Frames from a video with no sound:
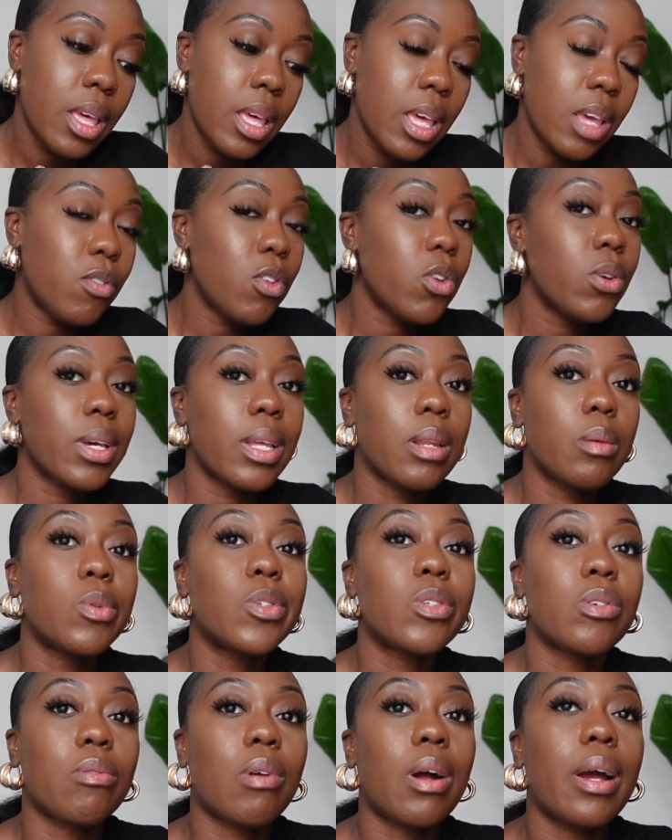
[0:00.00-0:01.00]
If you don't get the
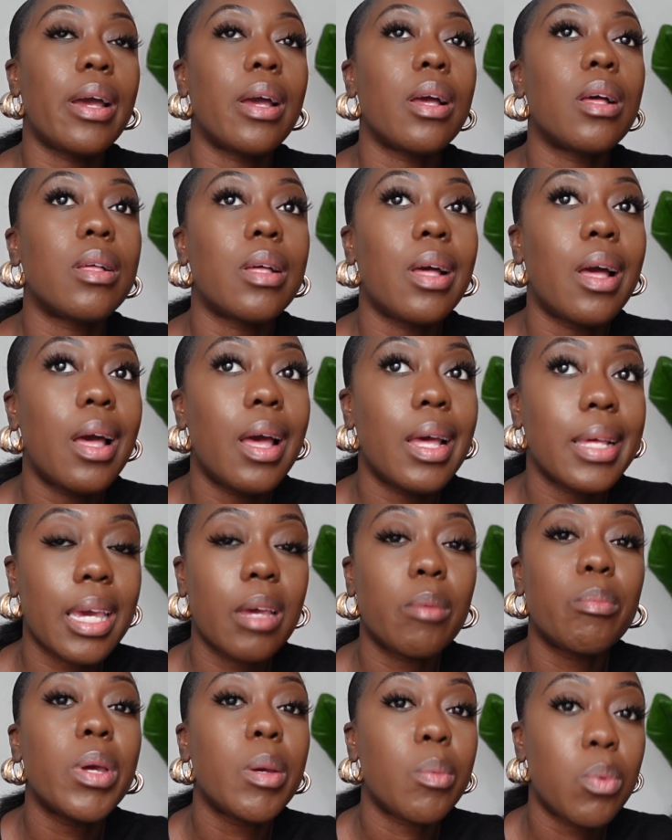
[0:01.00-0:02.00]
music right,
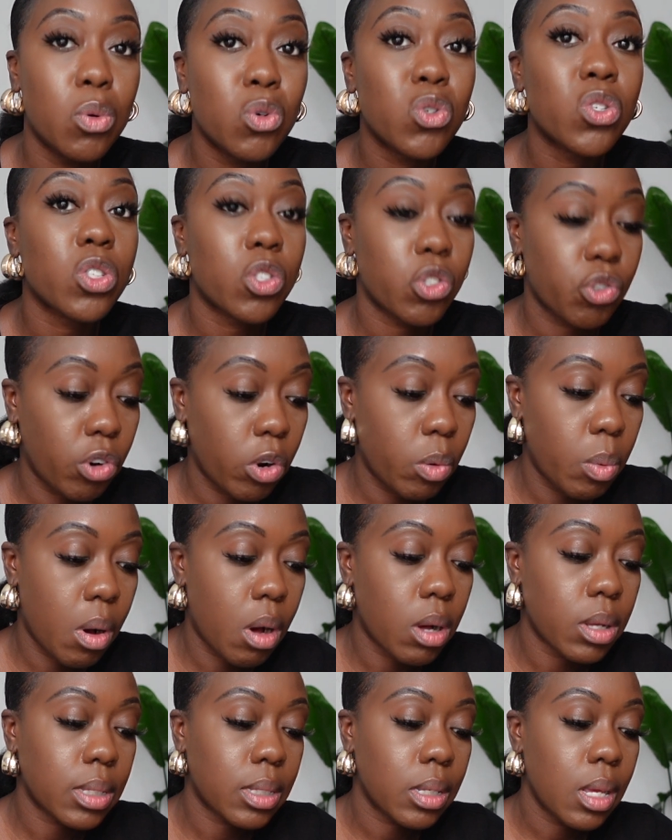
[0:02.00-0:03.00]
again, people will just scroll
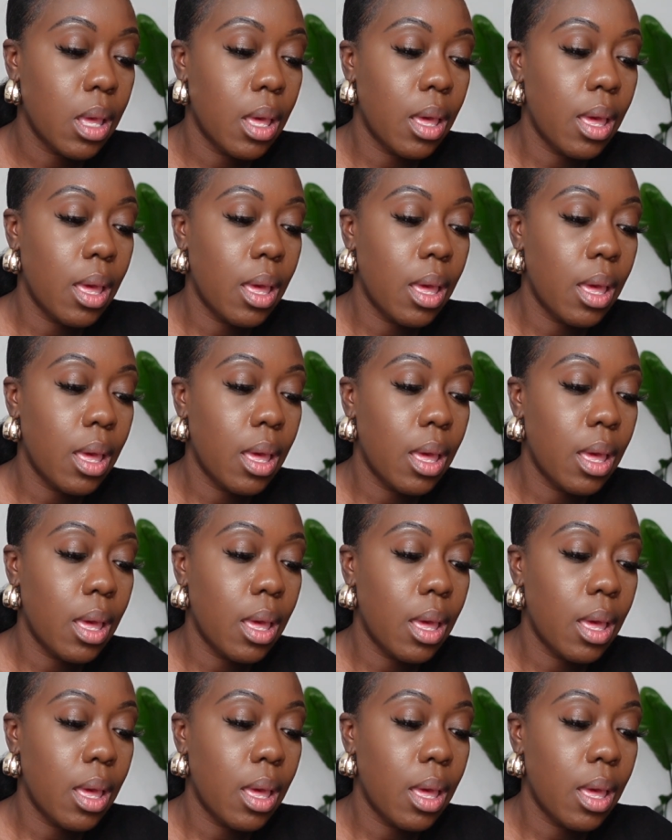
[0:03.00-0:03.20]
past.